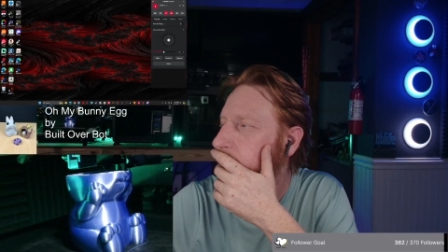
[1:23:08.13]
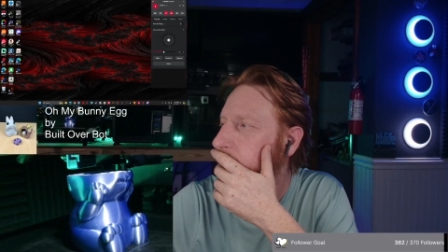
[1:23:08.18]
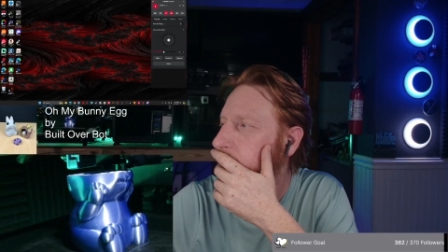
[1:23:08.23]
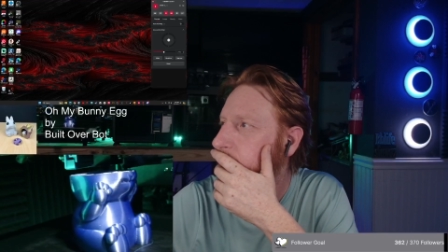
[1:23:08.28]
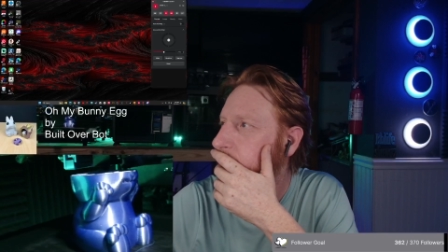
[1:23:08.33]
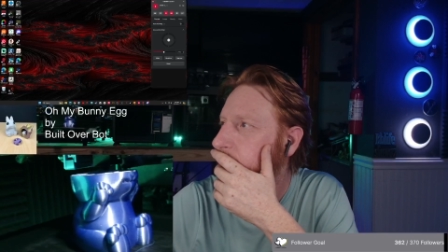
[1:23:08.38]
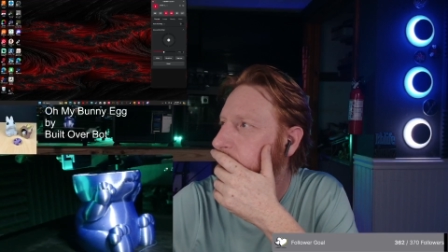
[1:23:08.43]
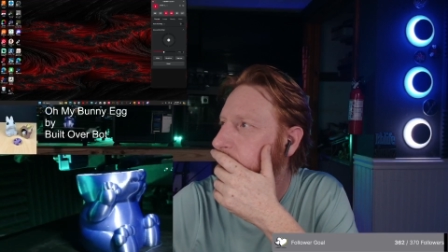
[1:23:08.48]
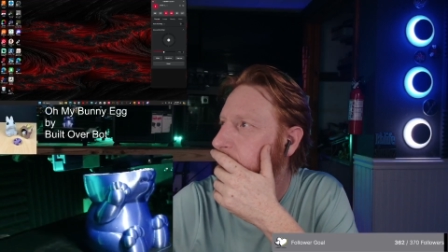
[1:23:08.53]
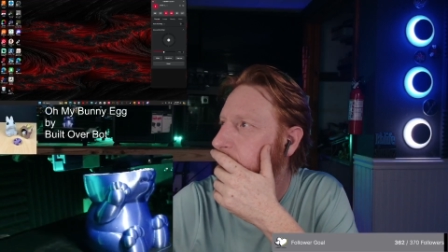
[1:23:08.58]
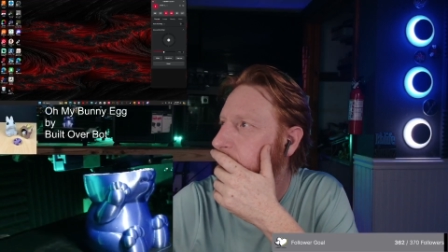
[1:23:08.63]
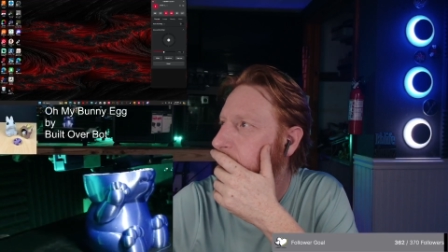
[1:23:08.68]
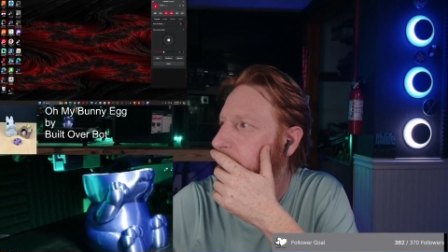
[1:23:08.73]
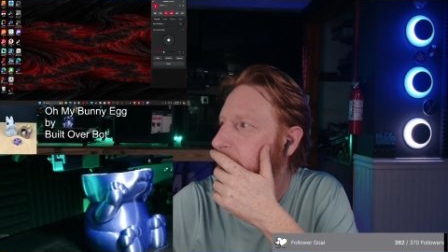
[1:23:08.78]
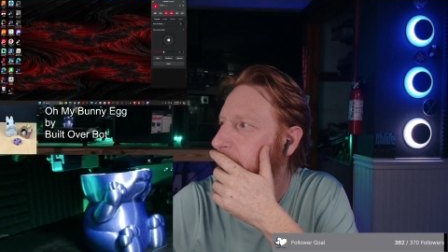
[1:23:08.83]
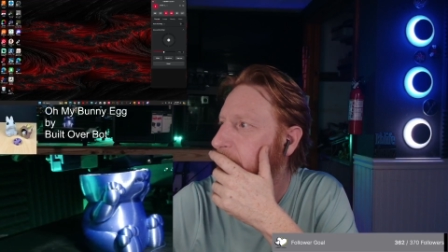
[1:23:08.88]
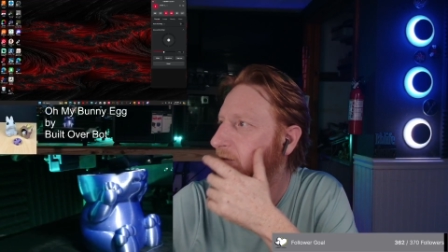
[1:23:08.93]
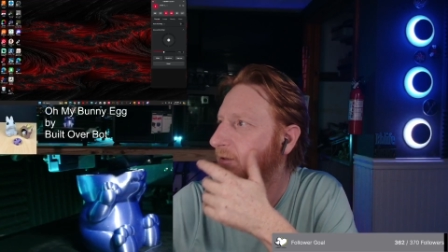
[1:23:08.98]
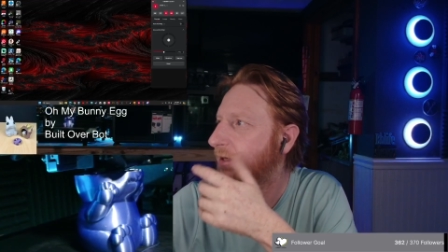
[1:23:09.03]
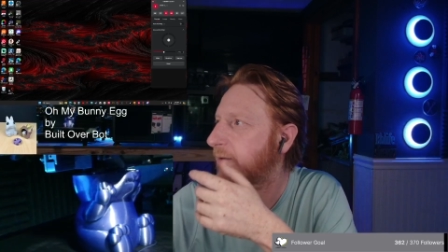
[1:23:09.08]
I want to see
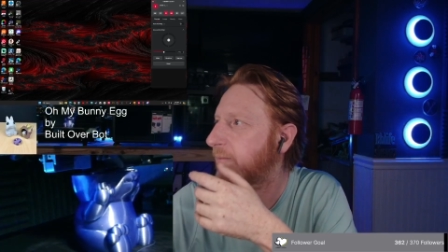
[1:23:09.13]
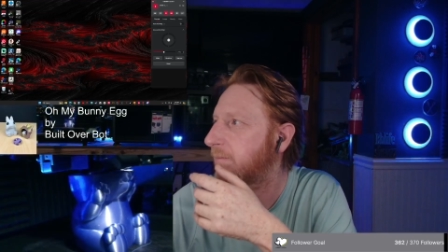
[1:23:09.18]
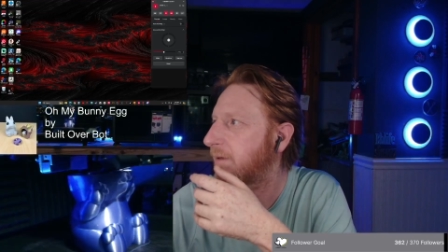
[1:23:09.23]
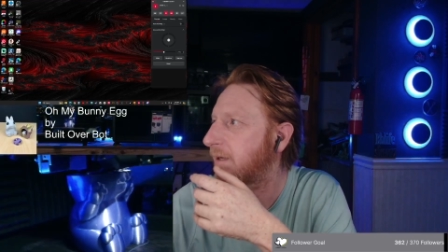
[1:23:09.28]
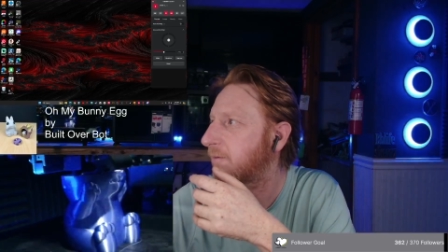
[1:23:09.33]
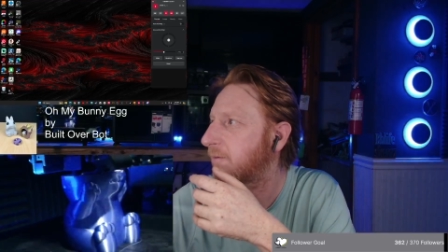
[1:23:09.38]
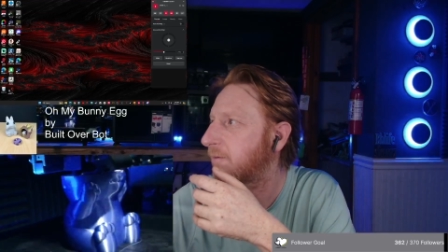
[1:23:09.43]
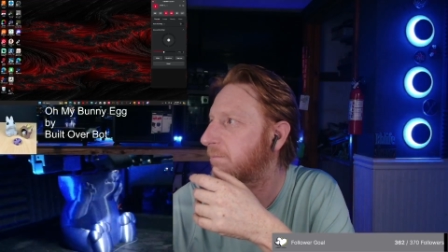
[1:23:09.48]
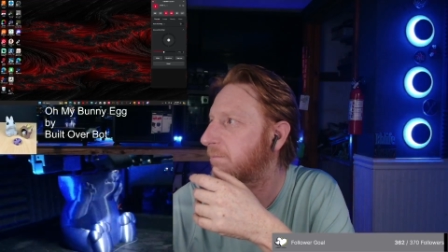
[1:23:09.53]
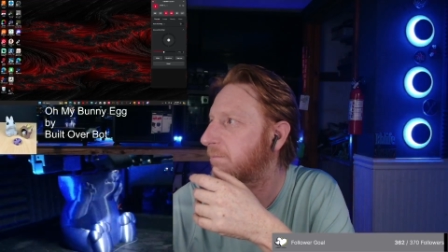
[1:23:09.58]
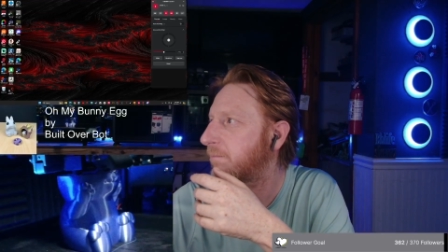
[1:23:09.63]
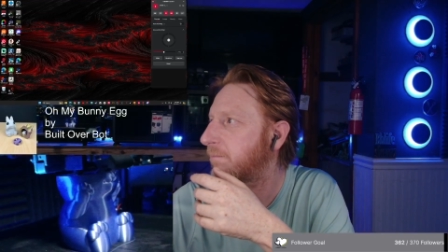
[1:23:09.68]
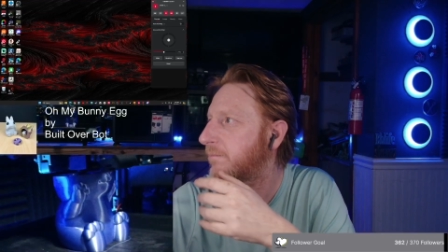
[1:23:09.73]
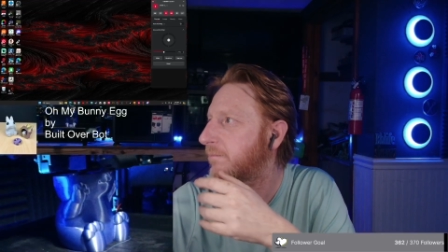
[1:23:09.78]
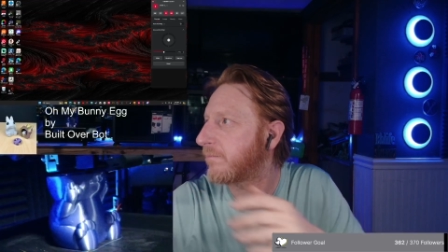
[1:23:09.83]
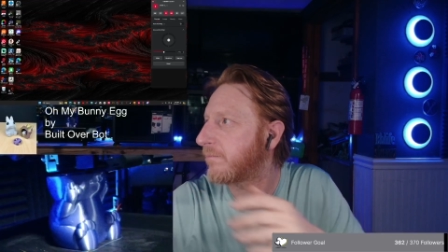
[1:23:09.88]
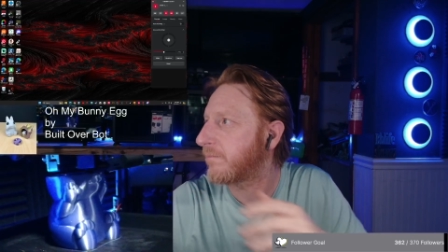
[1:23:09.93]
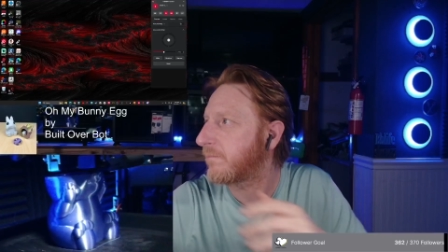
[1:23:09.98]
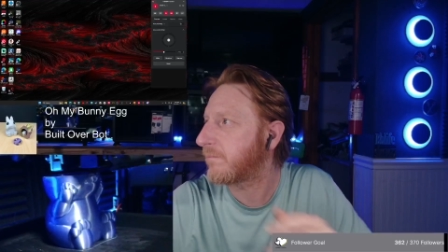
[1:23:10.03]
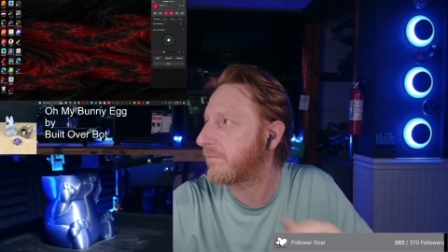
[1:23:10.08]
how...
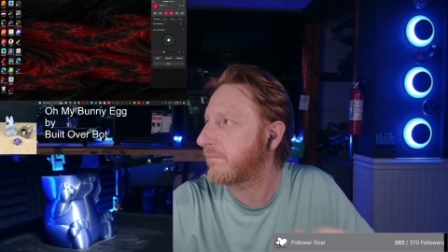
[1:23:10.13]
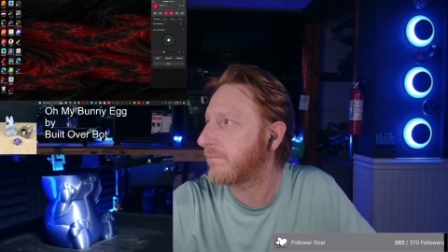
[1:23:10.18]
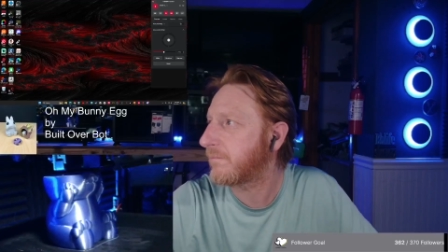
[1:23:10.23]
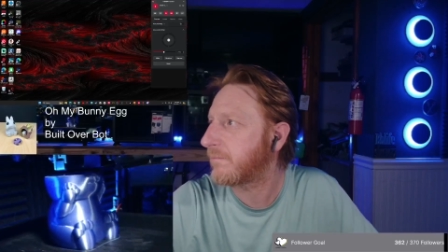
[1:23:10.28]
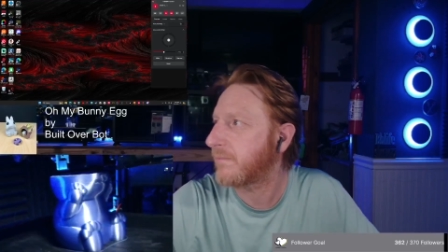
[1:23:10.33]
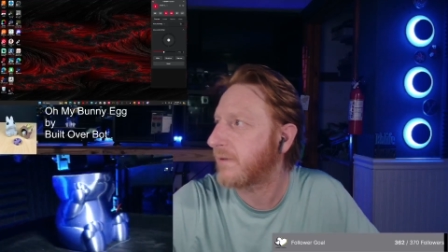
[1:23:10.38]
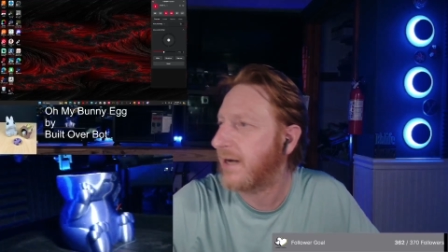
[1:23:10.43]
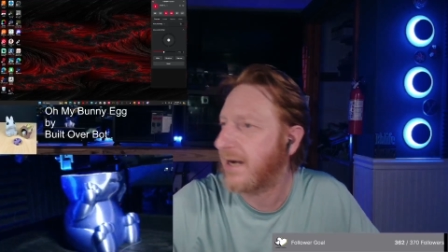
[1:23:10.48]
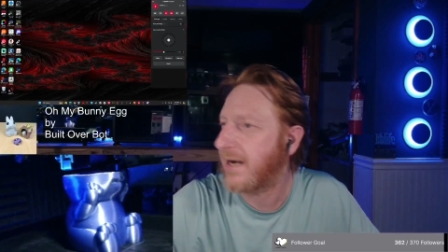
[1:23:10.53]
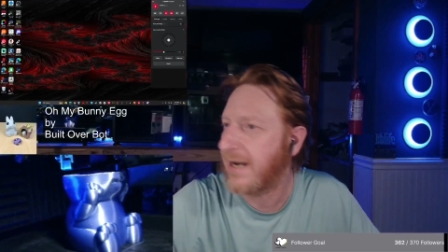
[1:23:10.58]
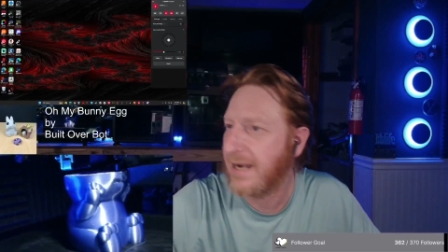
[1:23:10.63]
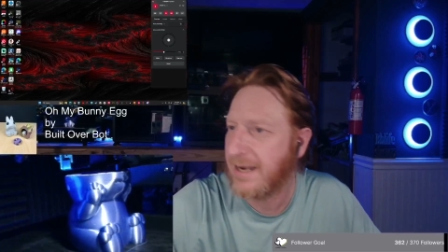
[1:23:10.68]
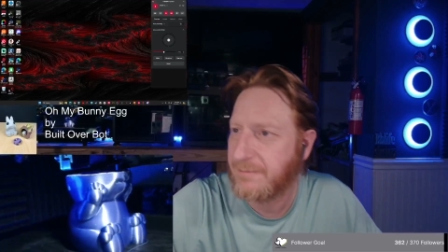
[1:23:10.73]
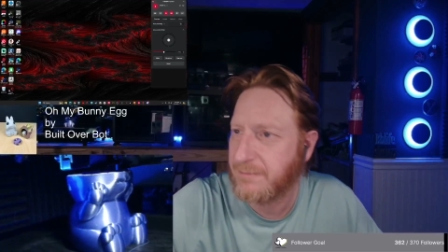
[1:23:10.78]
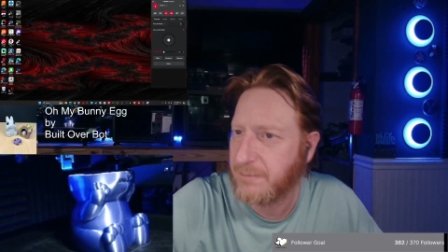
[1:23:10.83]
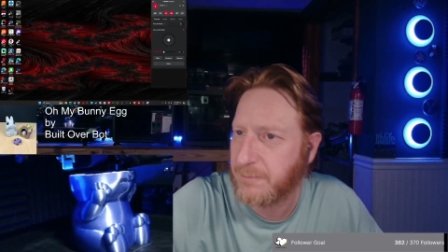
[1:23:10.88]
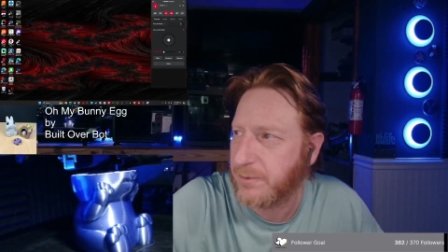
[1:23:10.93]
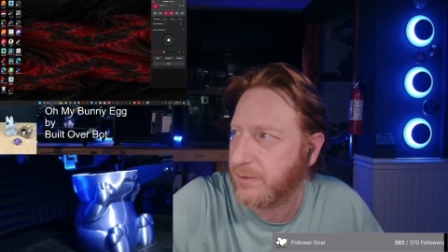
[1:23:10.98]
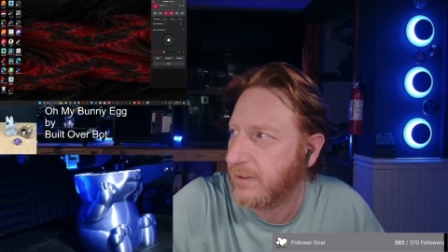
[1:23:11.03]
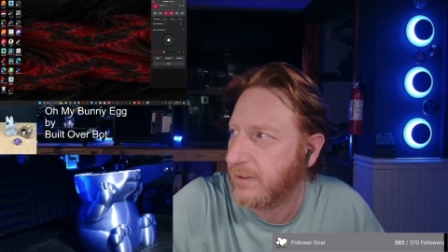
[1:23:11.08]
I haven't
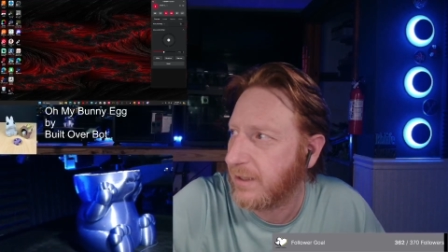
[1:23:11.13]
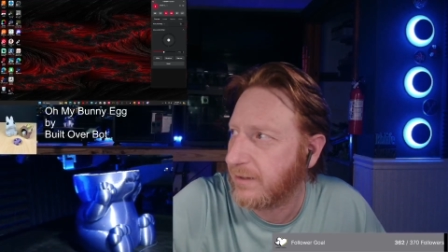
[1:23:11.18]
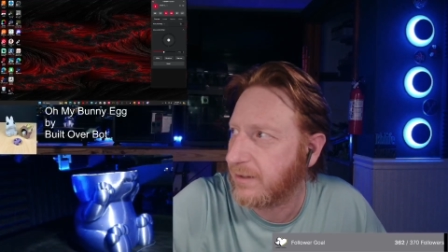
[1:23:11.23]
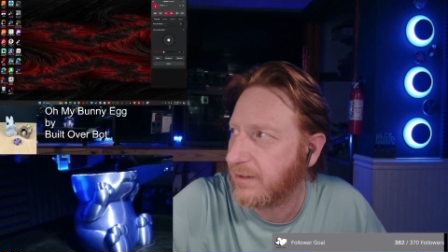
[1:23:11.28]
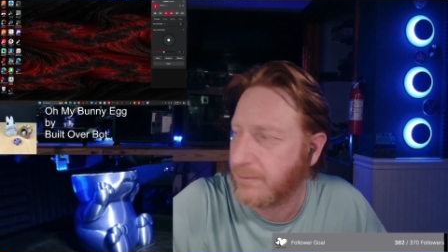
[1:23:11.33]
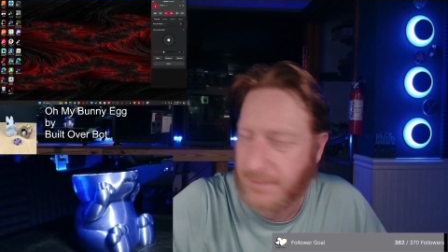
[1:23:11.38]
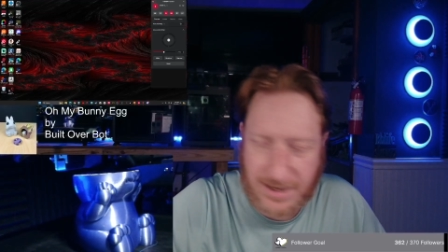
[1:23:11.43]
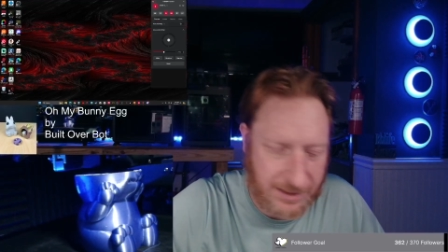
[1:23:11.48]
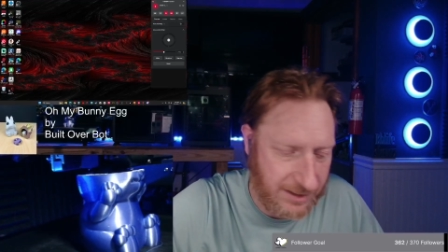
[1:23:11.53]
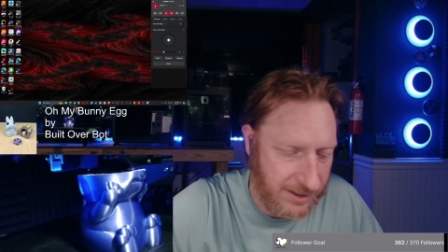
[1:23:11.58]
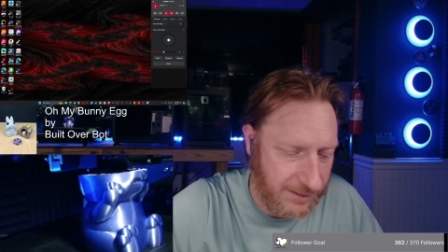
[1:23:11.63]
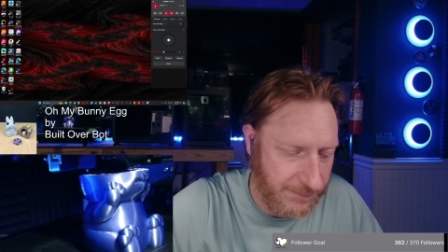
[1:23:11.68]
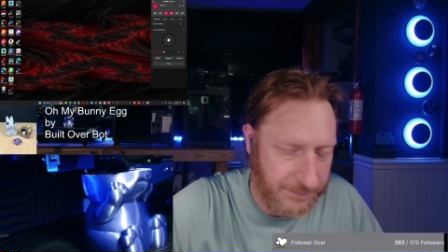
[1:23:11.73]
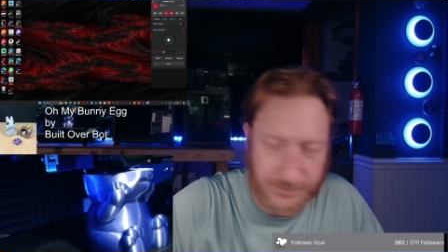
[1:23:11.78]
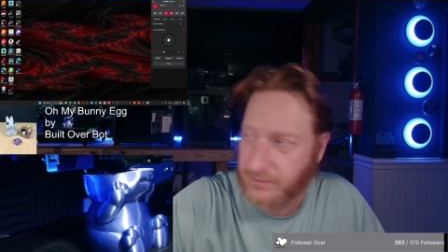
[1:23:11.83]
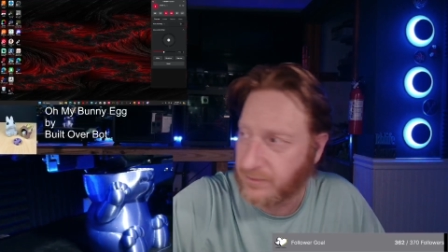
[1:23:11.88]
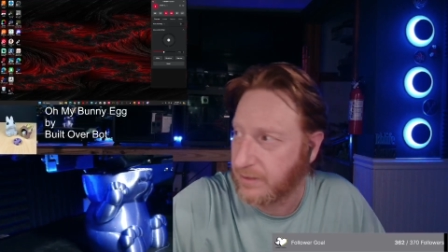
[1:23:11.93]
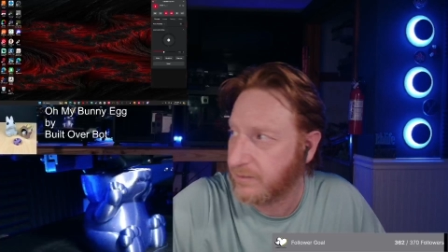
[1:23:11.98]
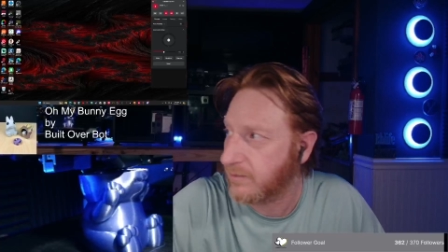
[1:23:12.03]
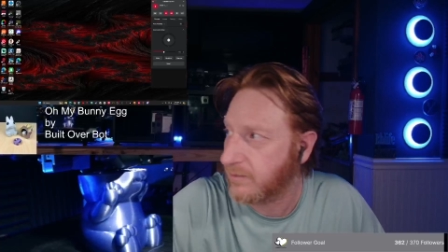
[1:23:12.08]
put anything back up
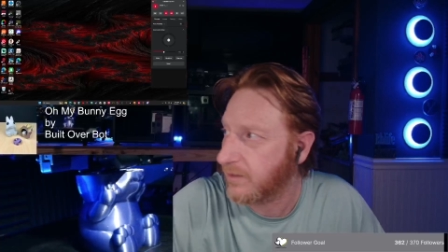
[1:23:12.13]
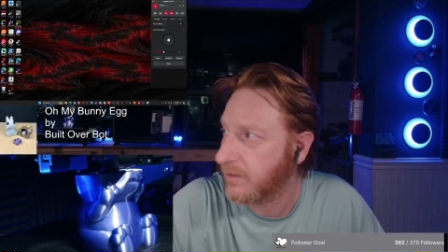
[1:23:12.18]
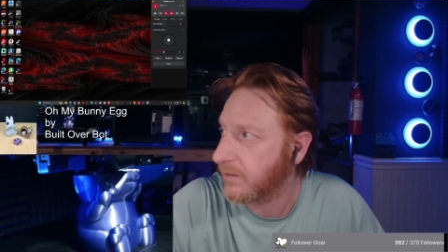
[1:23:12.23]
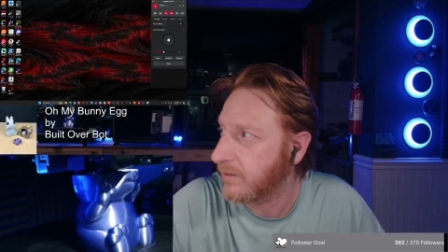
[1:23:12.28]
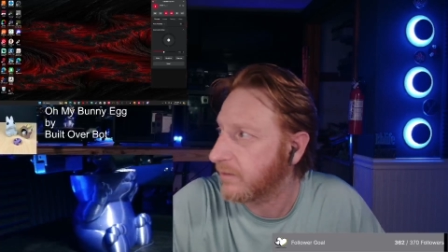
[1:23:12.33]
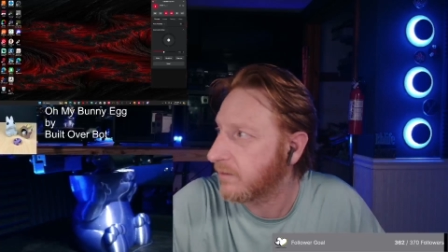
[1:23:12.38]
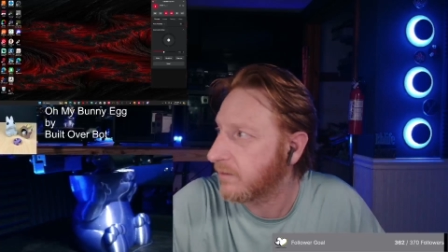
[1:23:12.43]
since then.